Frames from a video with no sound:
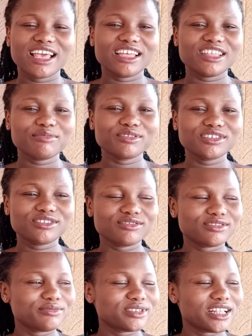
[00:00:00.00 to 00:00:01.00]
At the point she
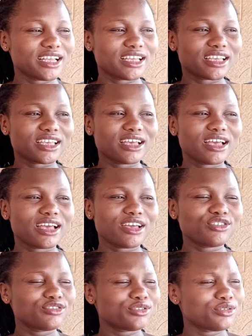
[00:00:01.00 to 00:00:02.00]
would be like, are
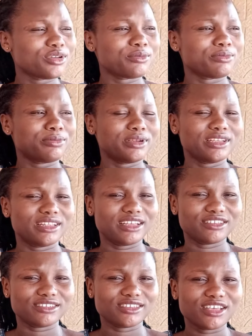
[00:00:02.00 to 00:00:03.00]
you sure you're pregnant?